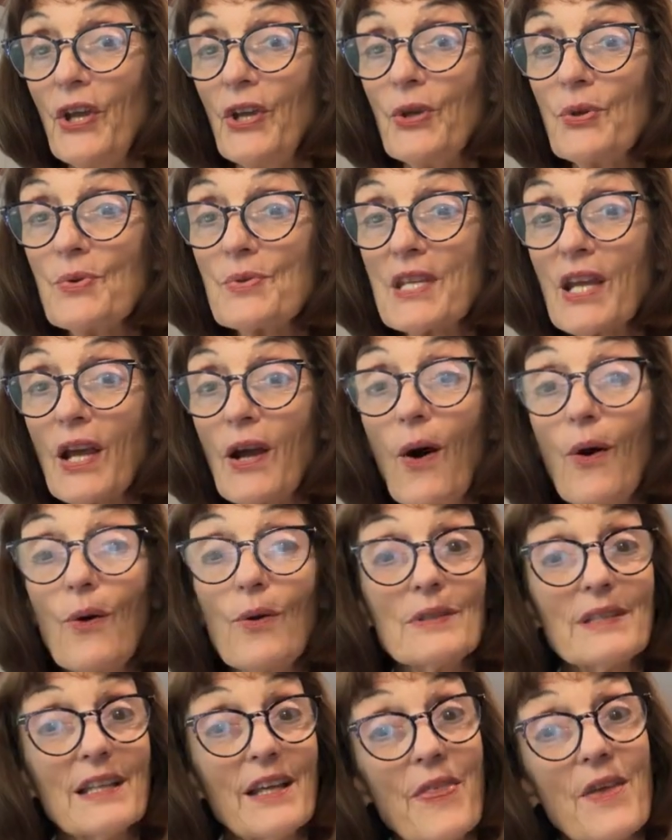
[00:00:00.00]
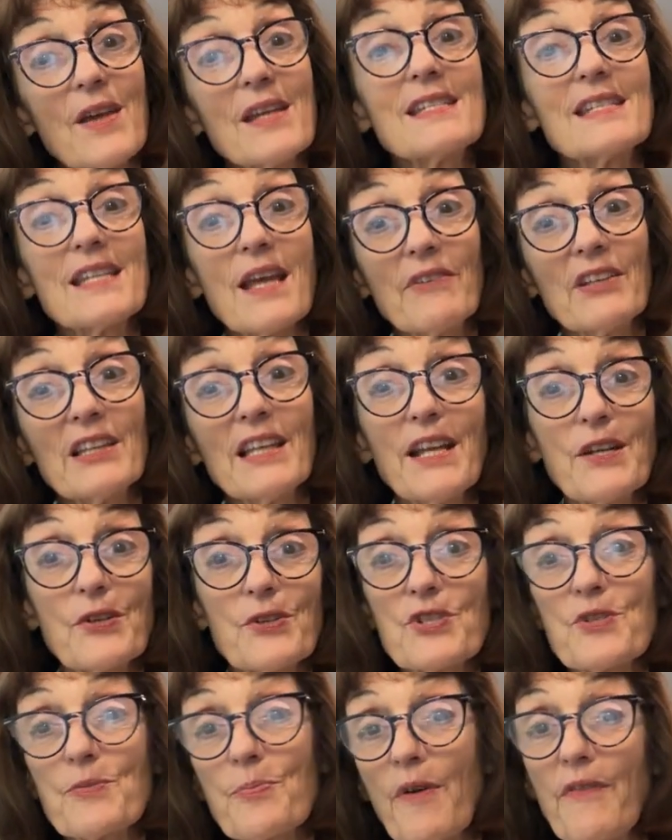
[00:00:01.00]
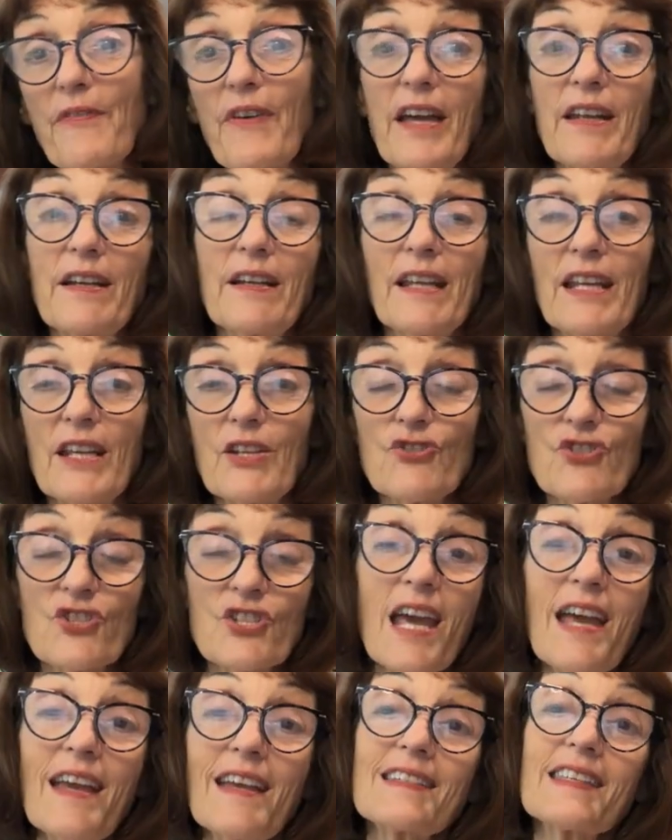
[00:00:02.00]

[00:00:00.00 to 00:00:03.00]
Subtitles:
using only the 7 letters provided each day.